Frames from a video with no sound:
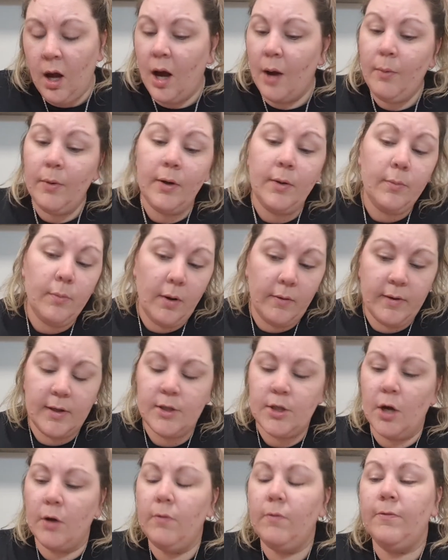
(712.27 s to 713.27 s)
I wouldn't worry.
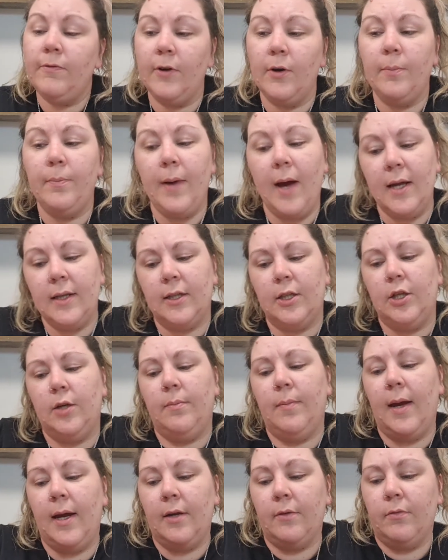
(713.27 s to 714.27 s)
Don't feel bad that
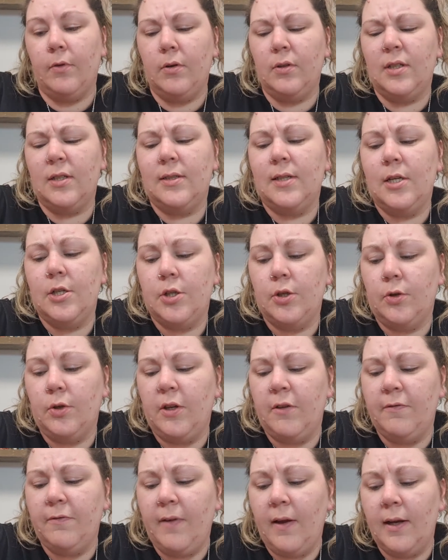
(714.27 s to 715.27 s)
you made a wrong decision, or
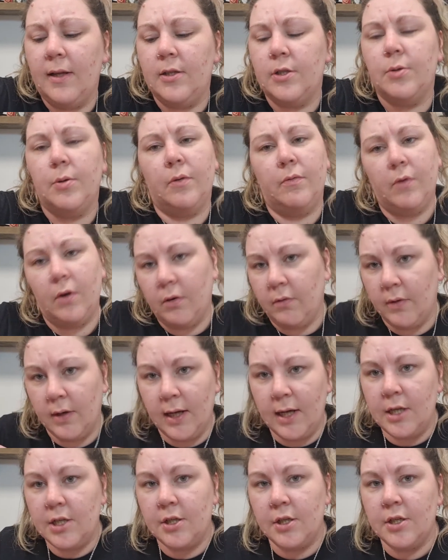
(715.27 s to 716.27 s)
you fell into a wrong
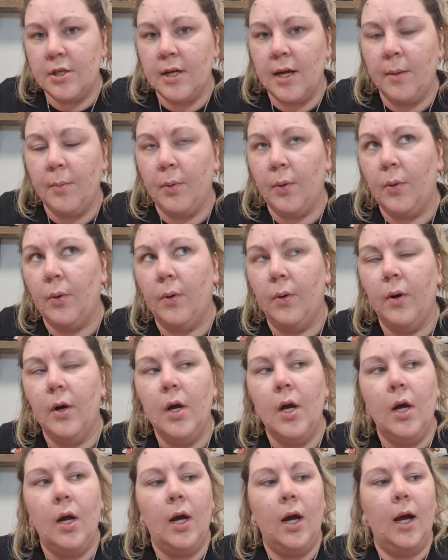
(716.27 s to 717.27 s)
relationship, or
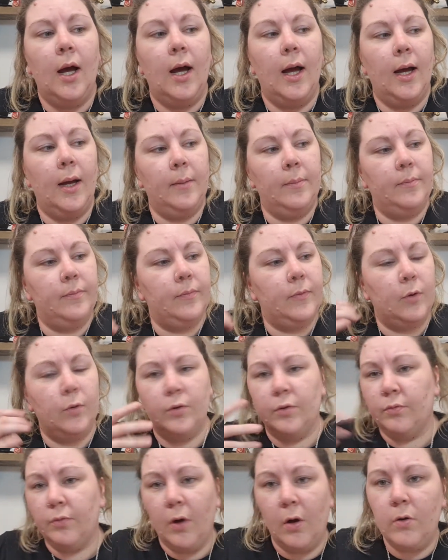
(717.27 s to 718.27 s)
the
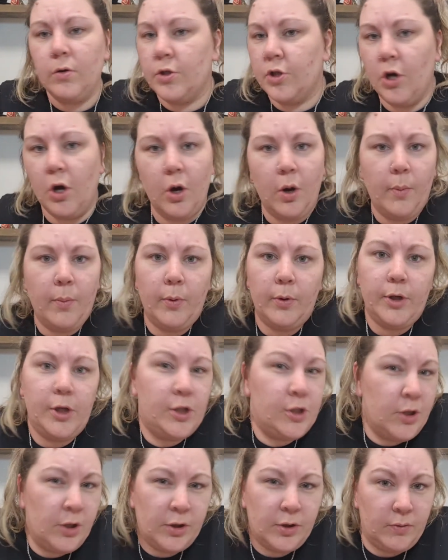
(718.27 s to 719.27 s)
wrong job, or
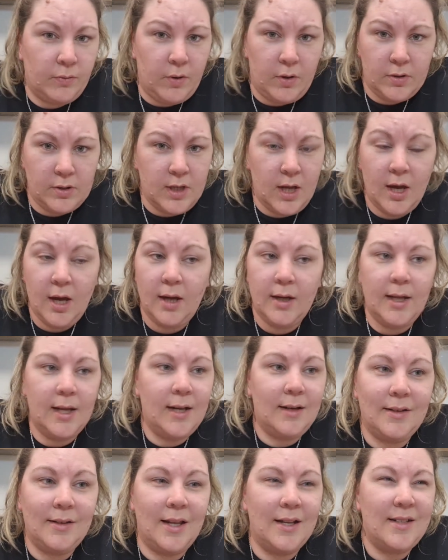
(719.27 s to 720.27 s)
you took the wrong turn.
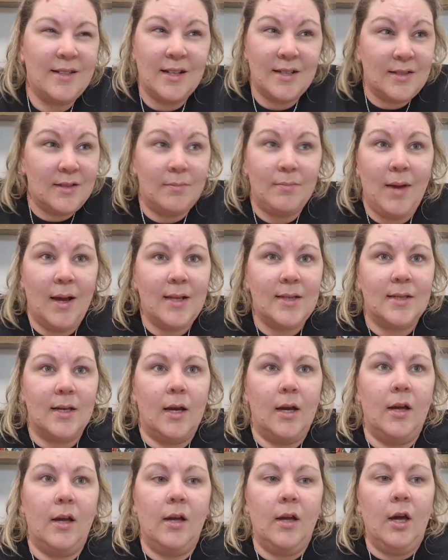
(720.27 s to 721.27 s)
It doesn't
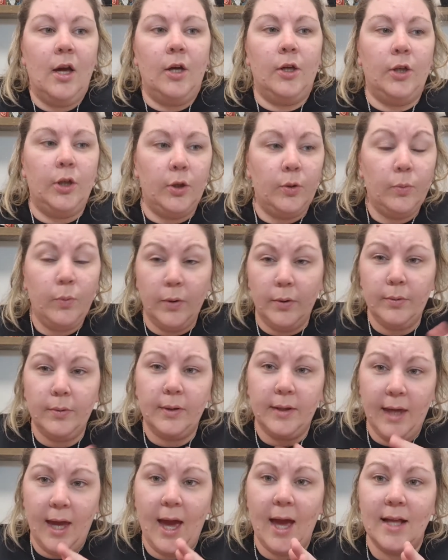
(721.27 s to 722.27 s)
matter. You
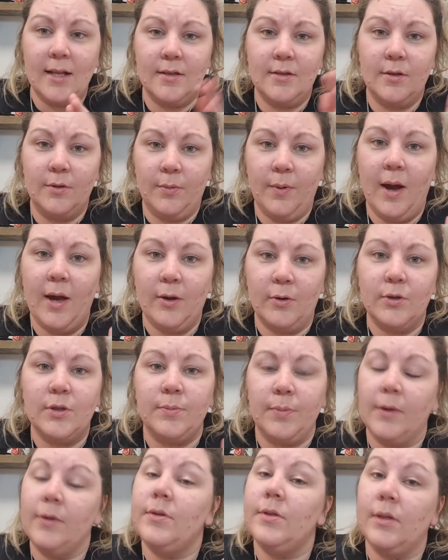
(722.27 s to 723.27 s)
will get to where you're
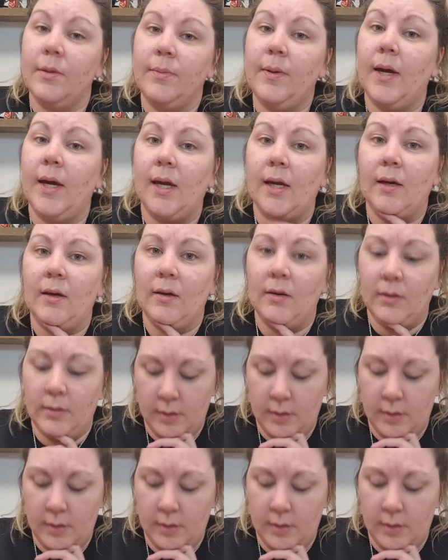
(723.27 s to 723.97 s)
supposed to be.